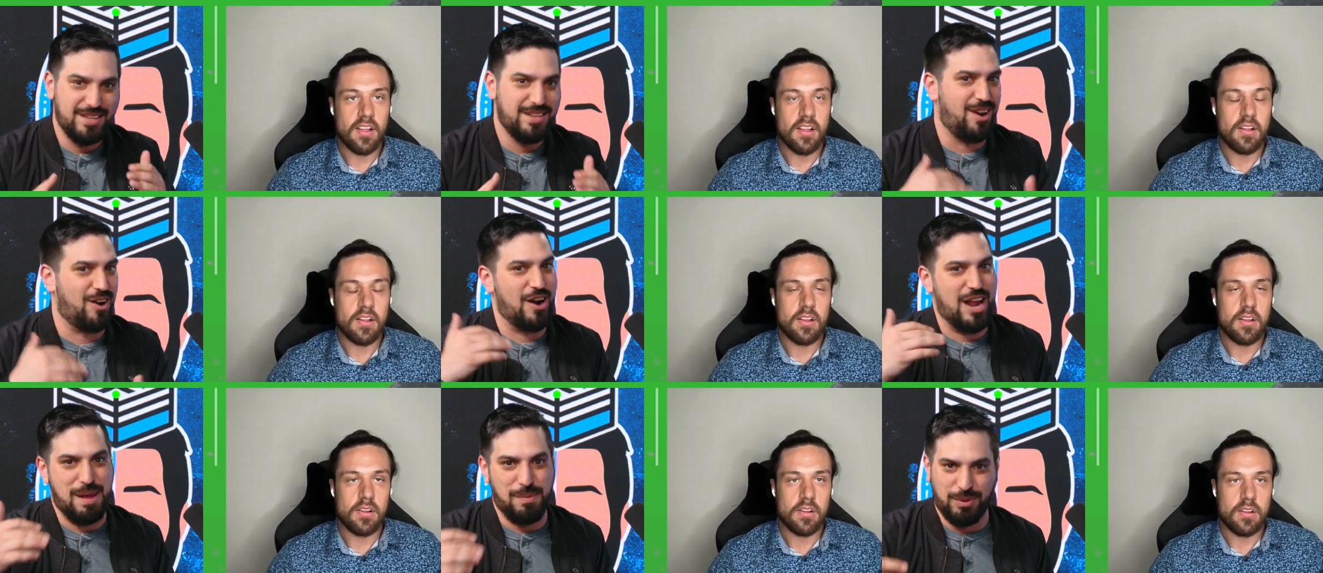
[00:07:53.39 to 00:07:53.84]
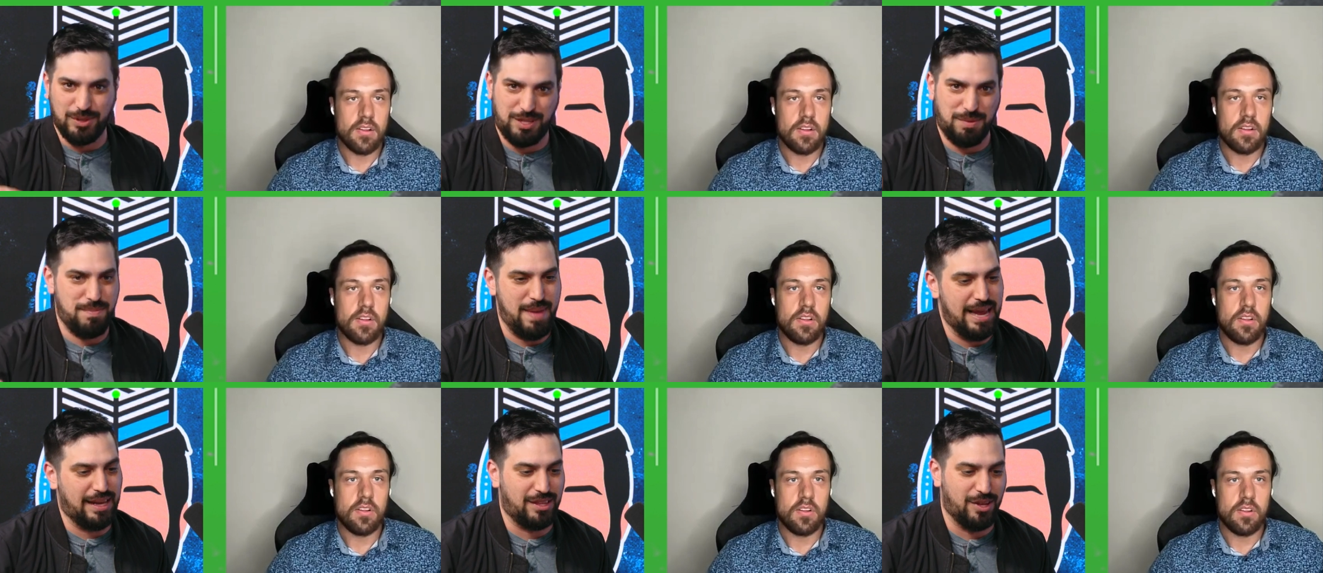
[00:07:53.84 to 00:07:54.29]
Speaker 1: are able to
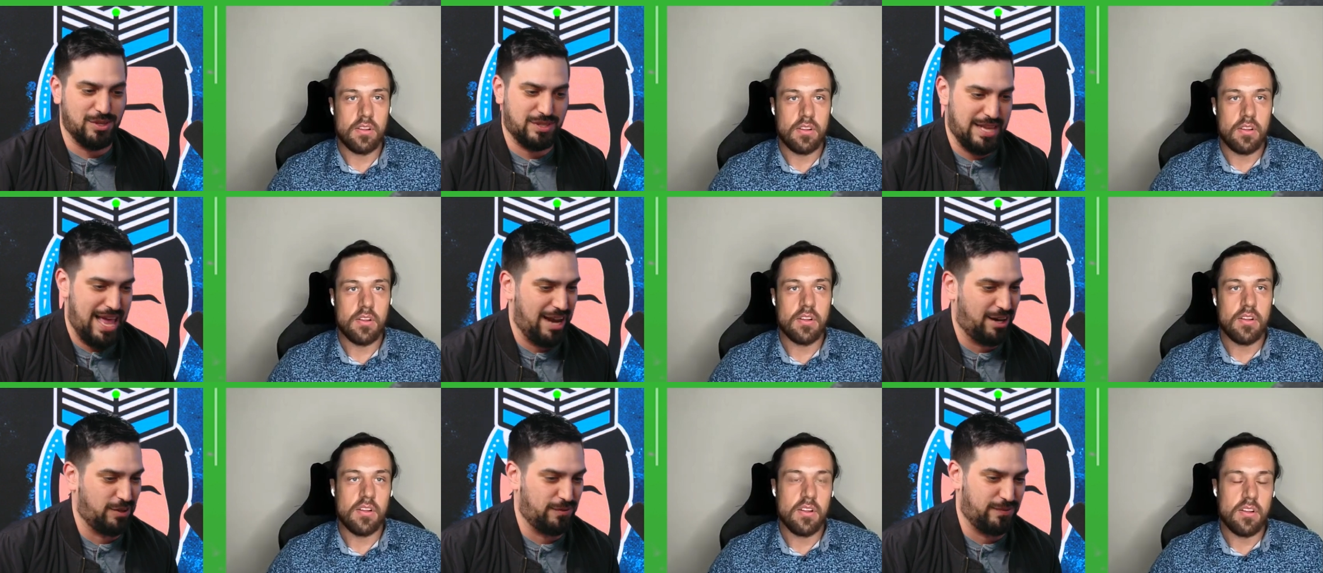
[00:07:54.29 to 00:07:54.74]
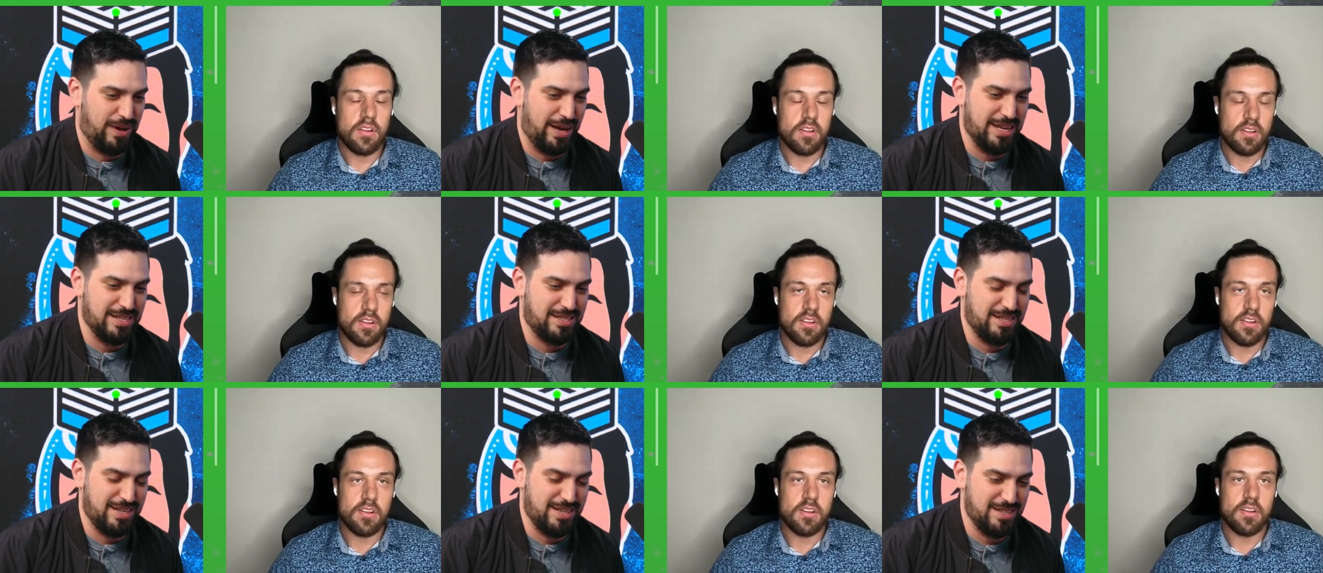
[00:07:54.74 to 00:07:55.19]
make those
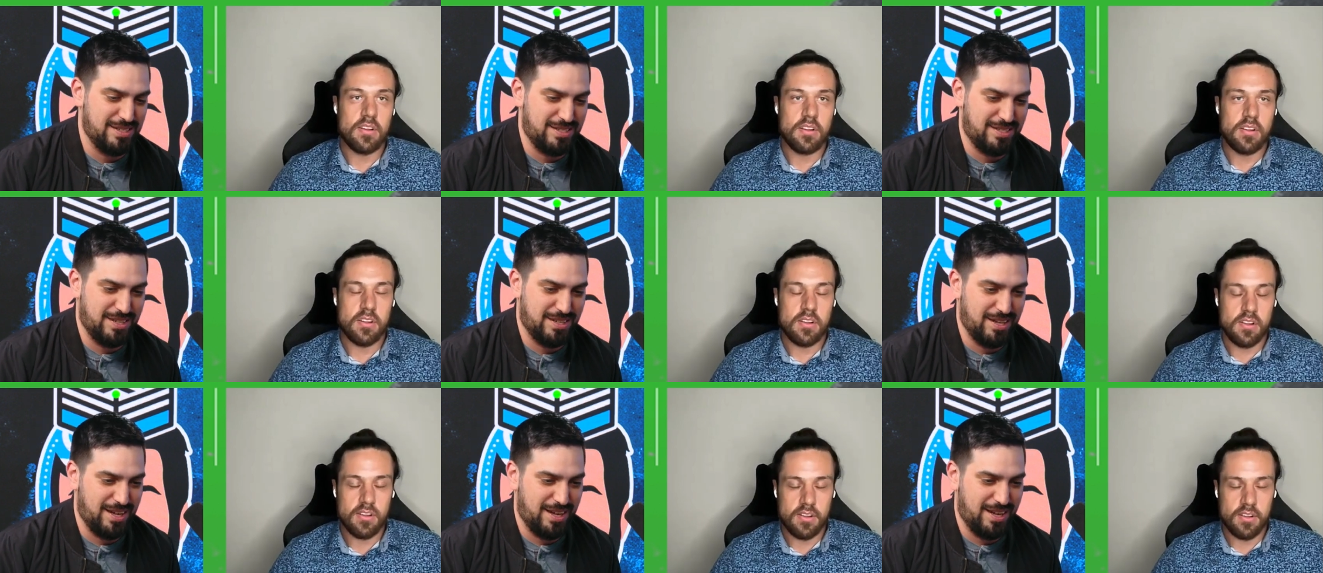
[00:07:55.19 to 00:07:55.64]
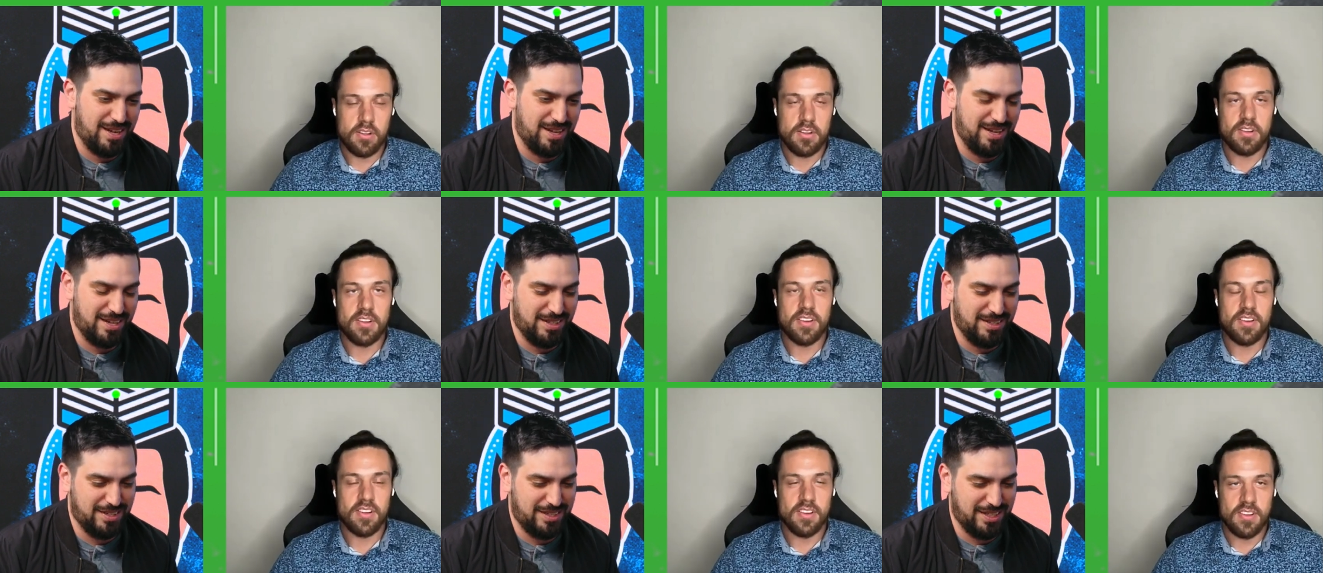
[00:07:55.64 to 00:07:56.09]
sacrifices
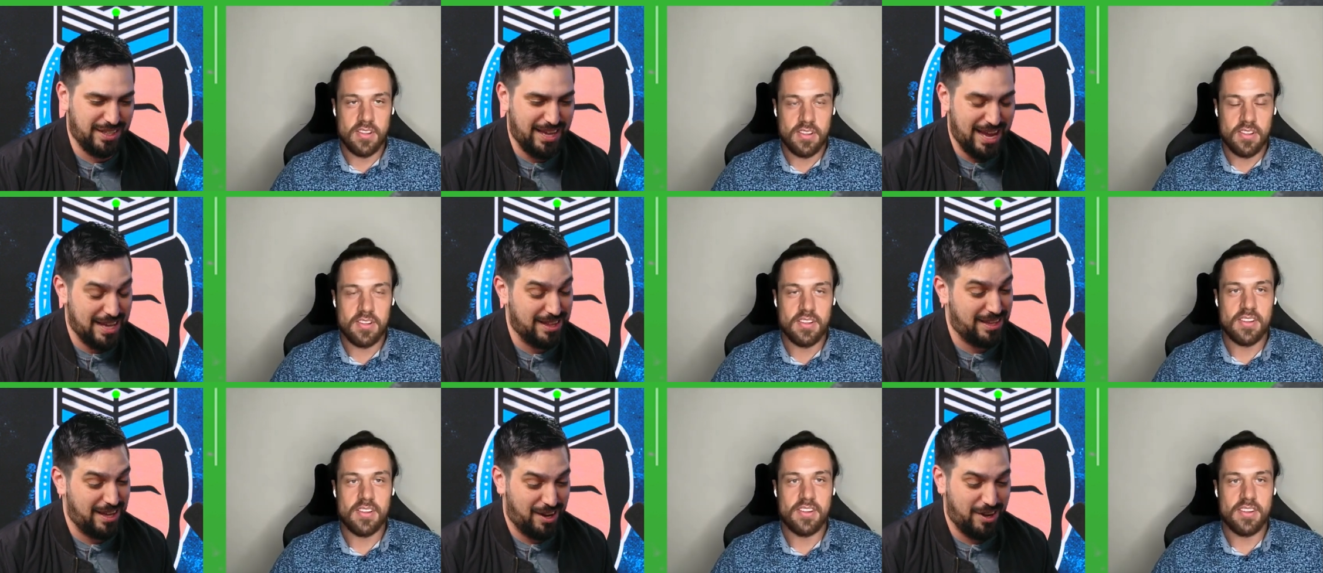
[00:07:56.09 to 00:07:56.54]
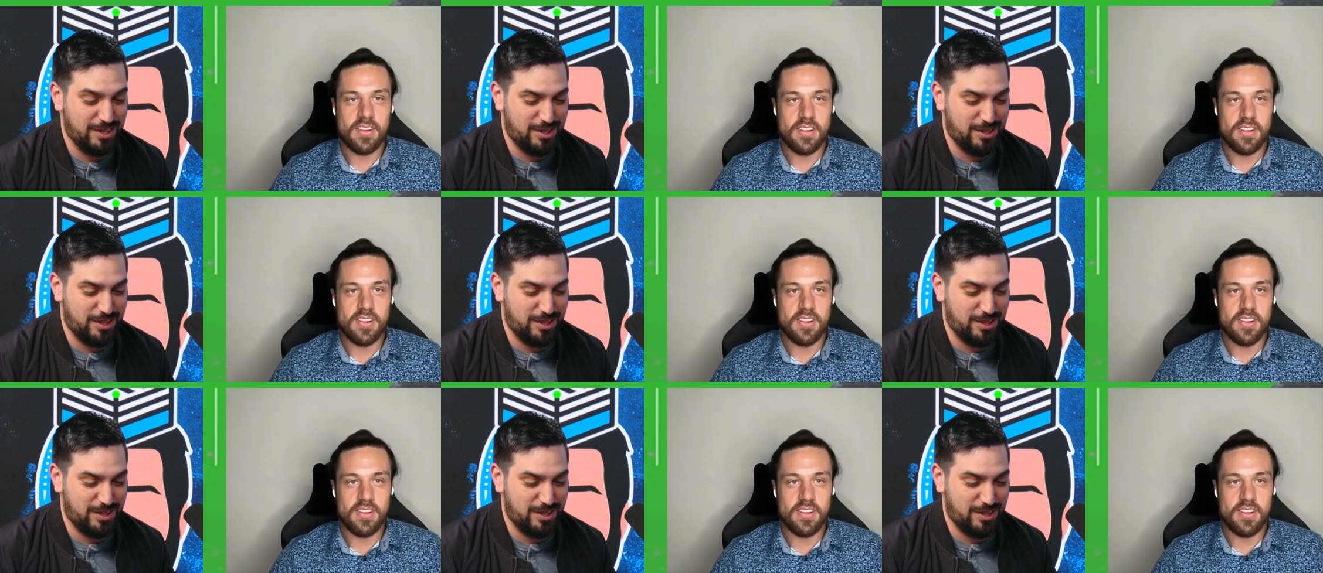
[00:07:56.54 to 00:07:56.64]
uh, to get there.